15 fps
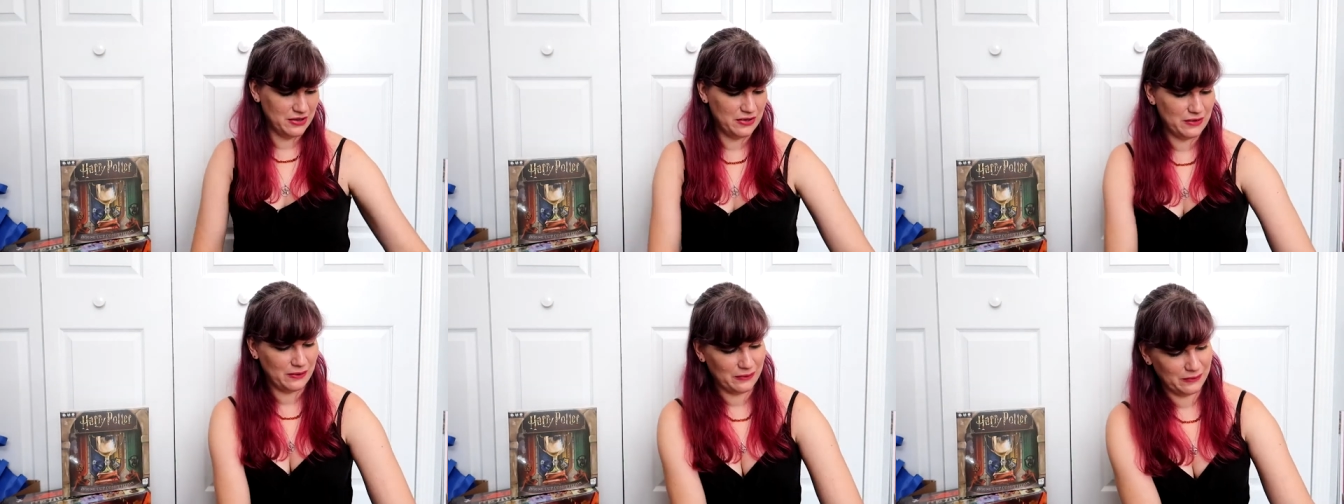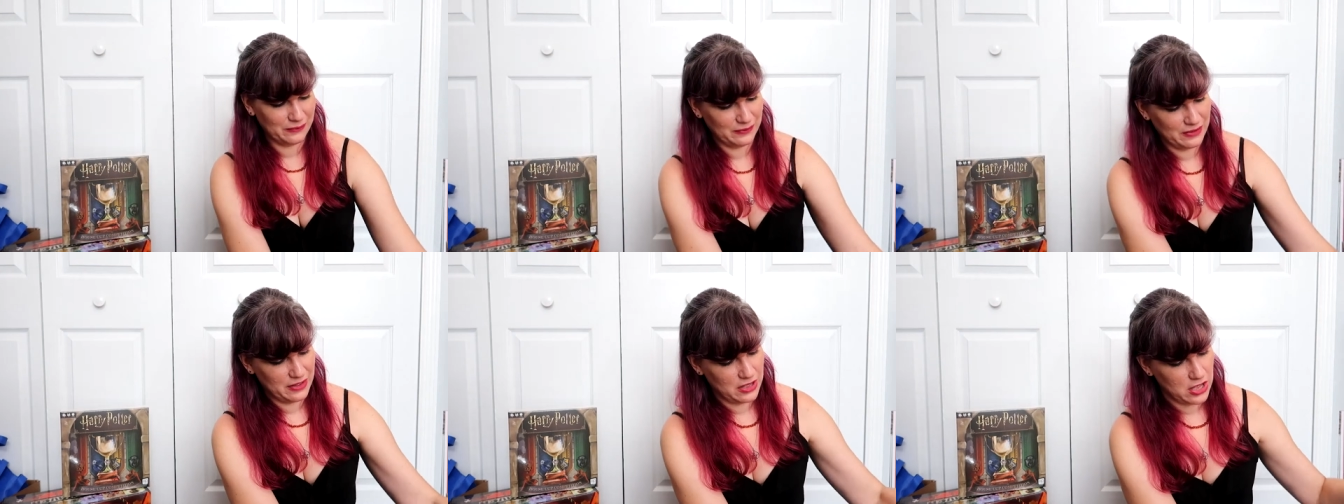So
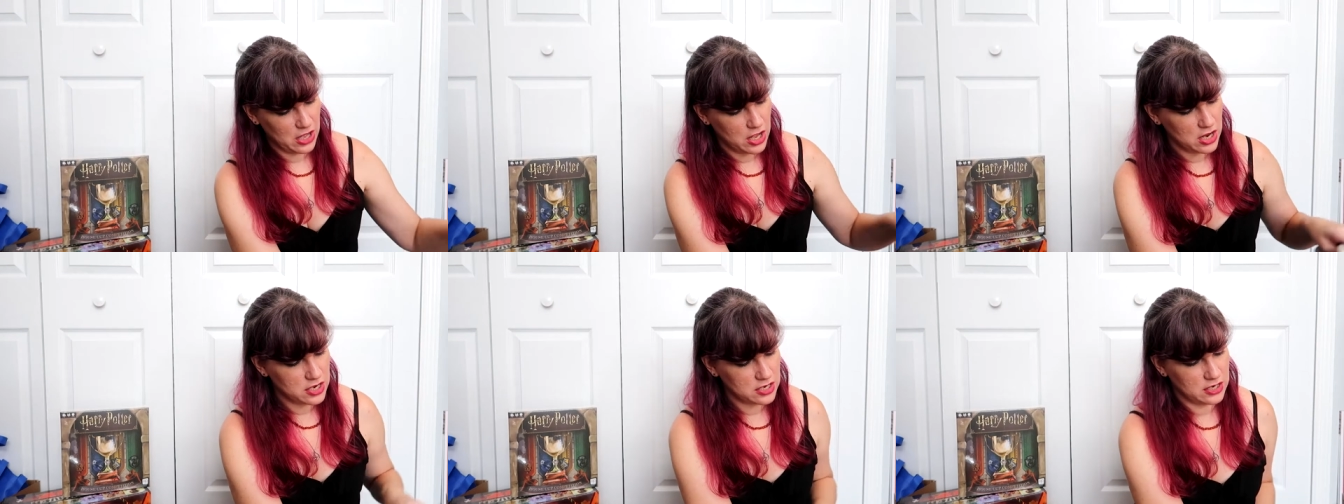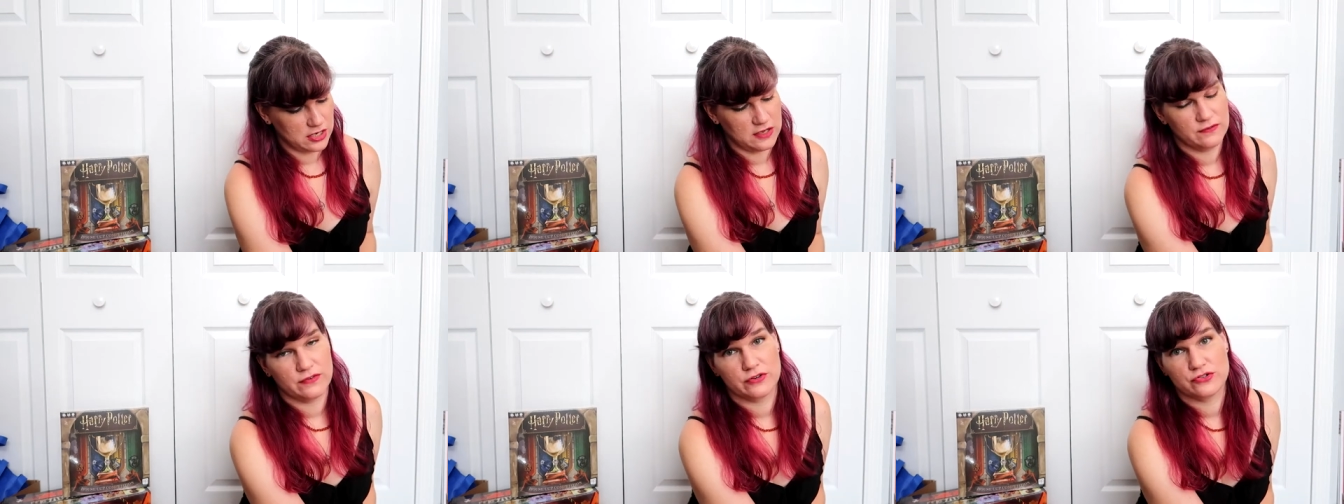none
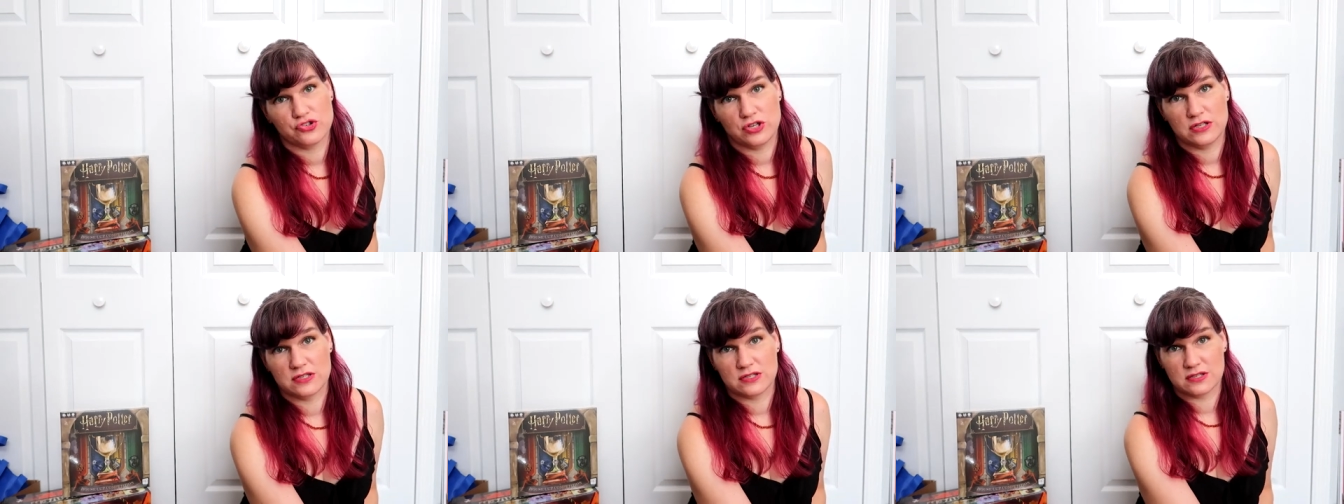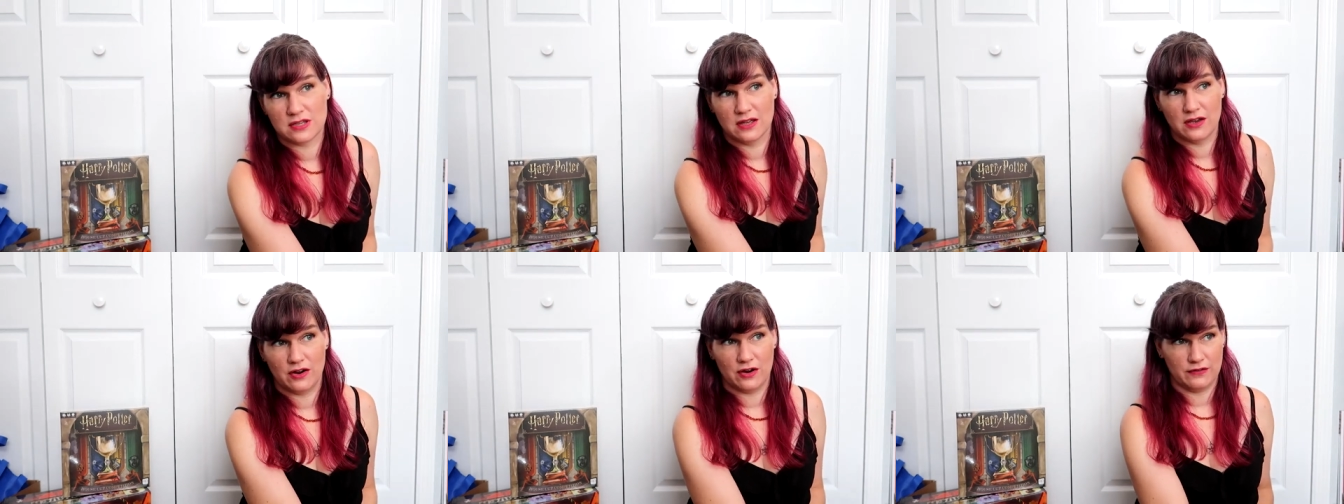of her jeans
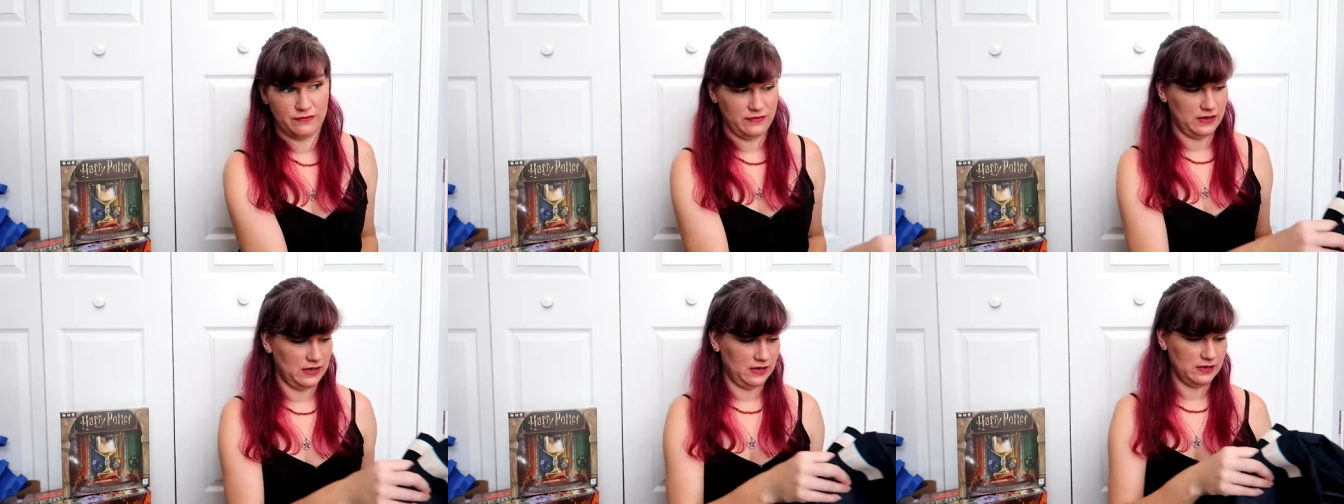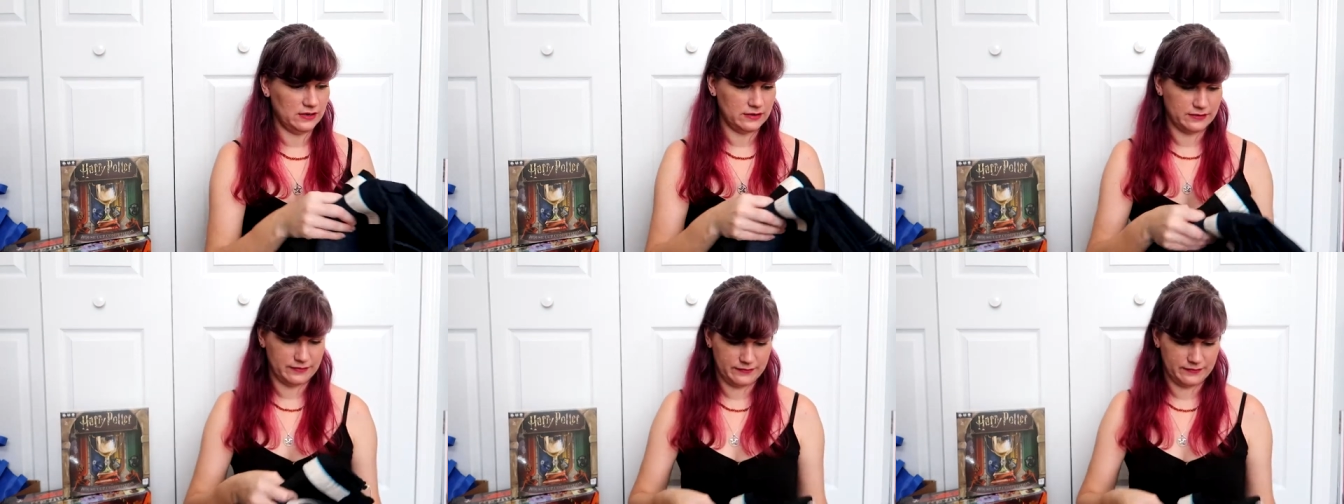are fitting.